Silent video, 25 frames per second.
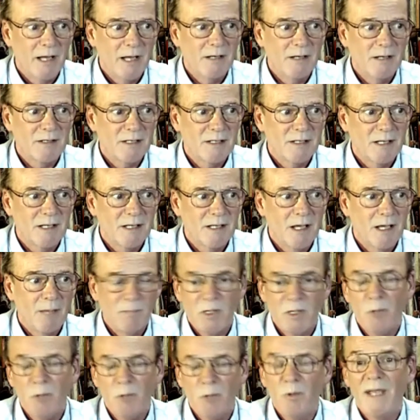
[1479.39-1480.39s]
you will be
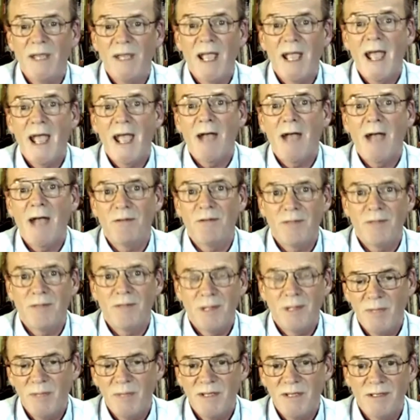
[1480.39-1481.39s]
out of the
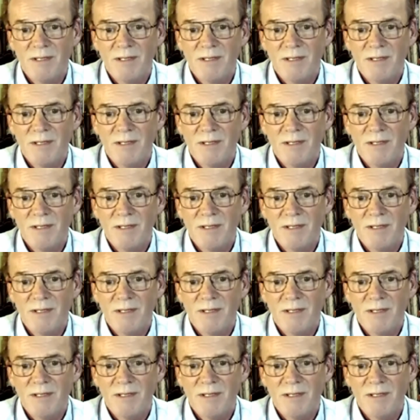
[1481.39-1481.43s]
business